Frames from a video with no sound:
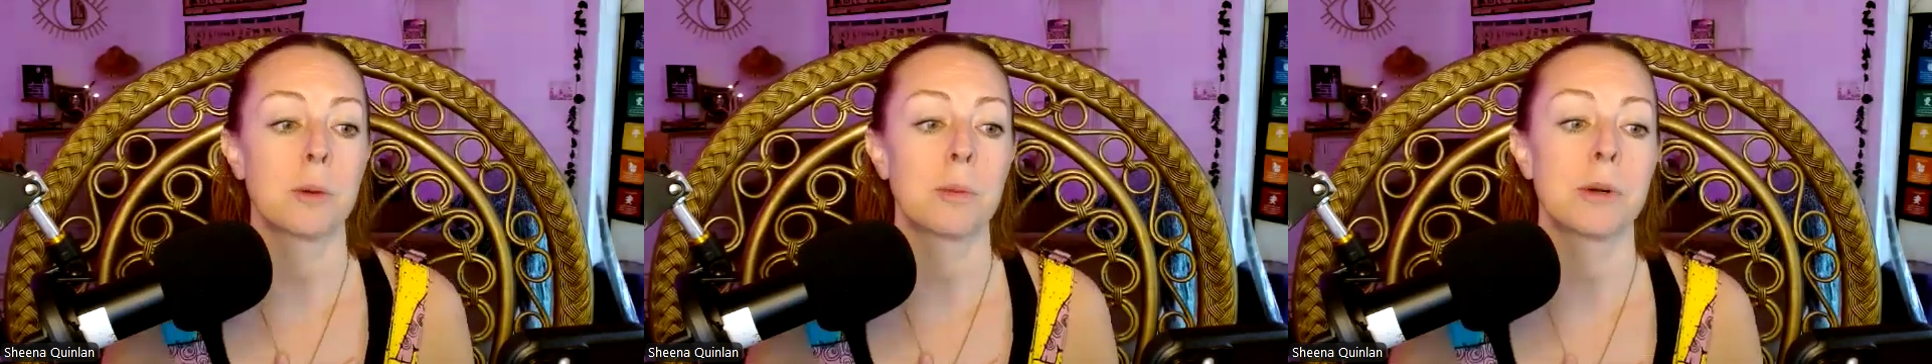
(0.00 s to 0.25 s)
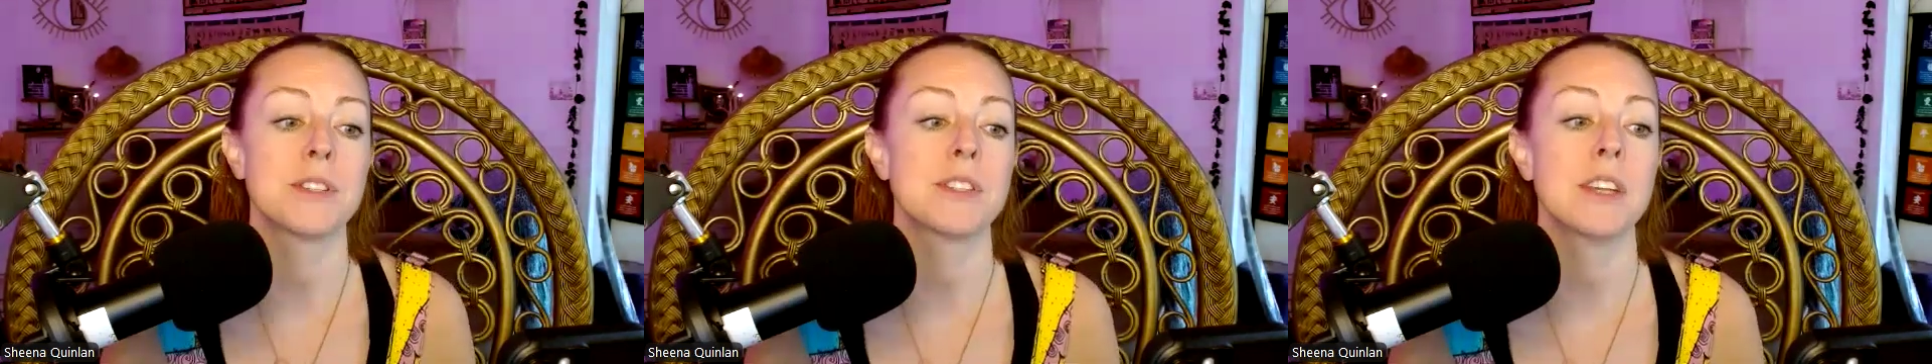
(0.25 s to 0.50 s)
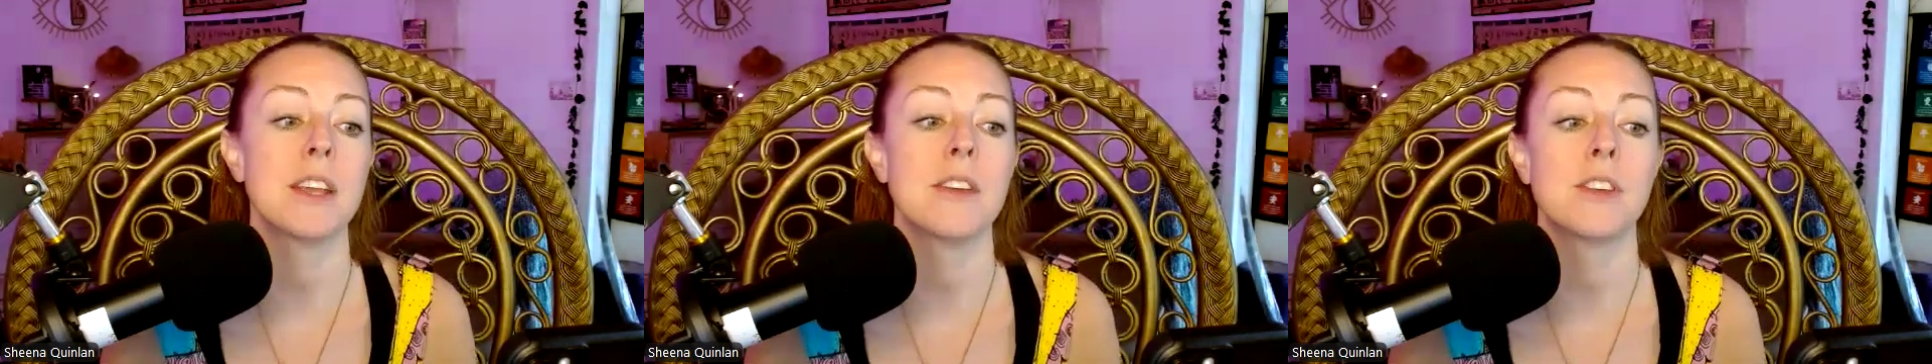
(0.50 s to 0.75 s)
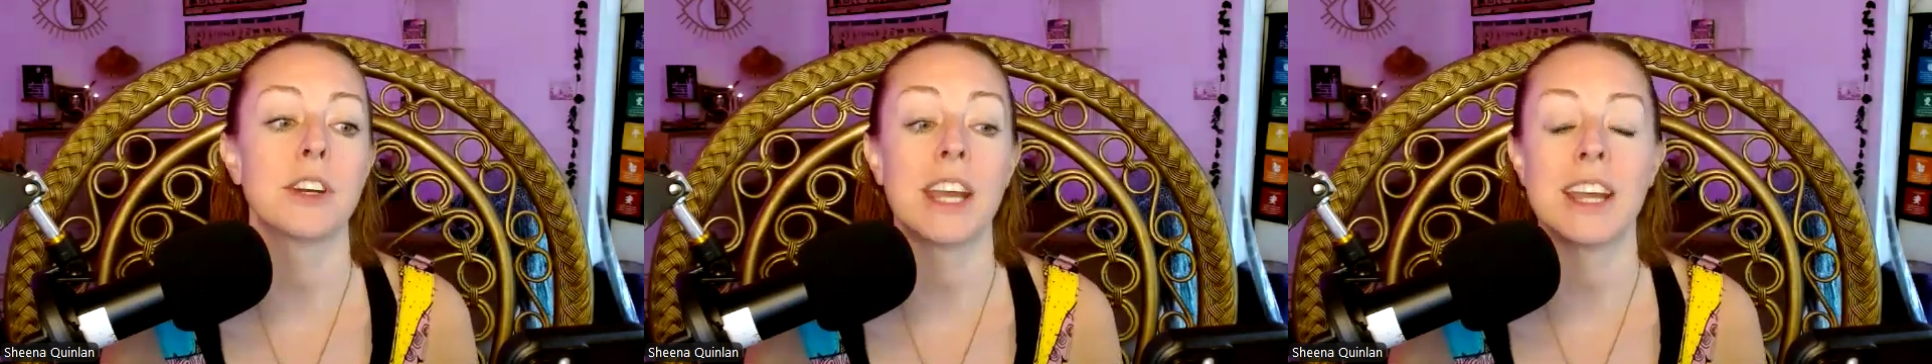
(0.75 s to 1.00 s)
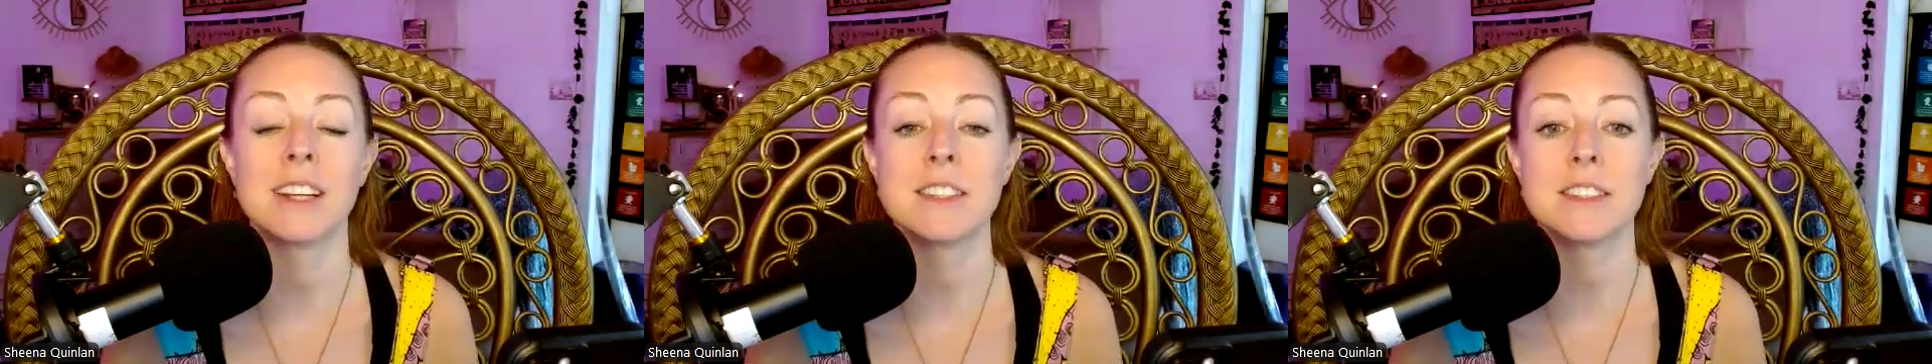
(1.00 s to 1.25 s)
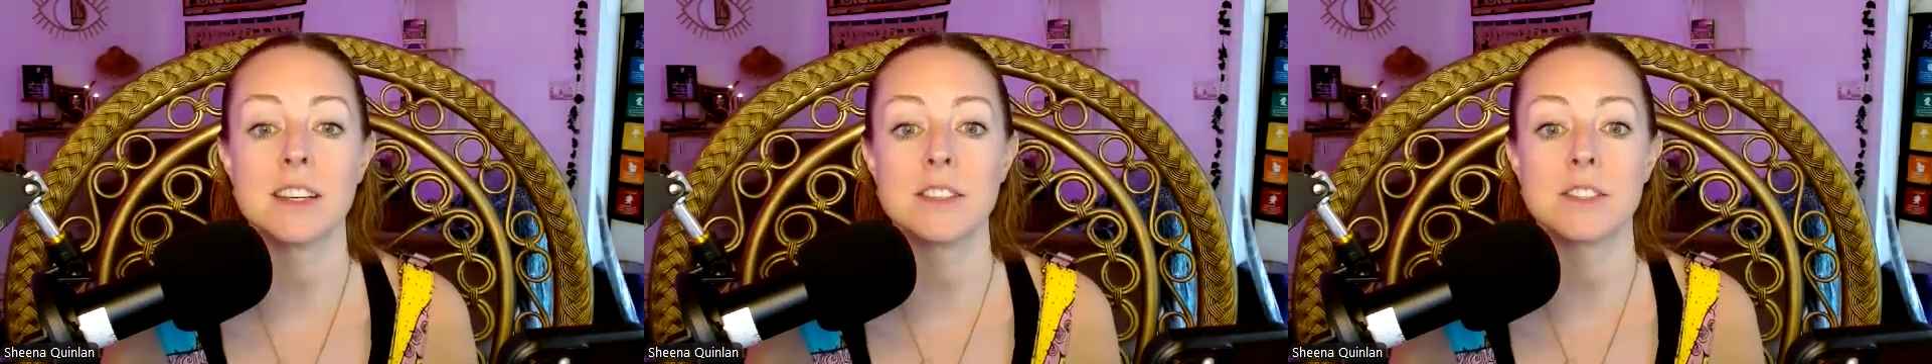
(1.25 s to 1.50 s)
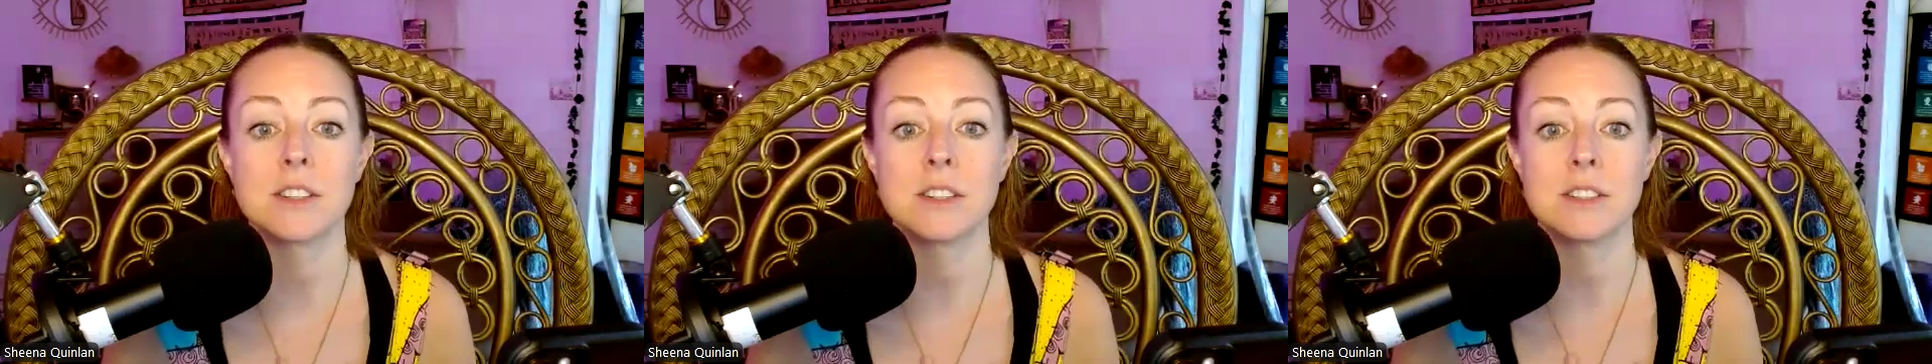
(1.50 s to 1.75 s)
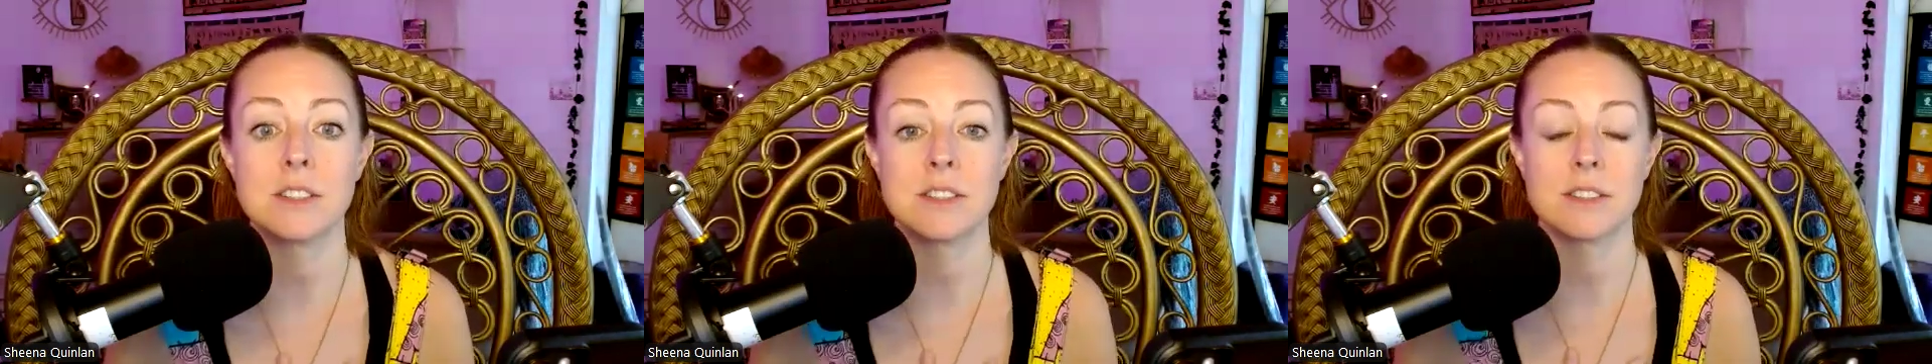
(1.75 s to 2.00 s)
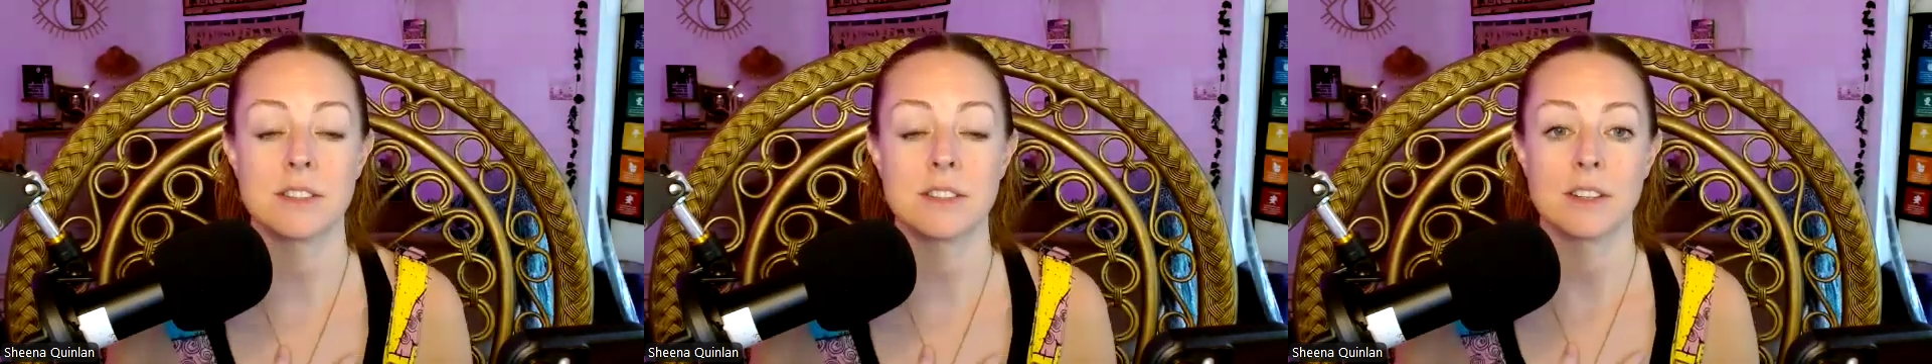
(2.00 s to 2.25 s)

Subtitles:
perceive your ancestors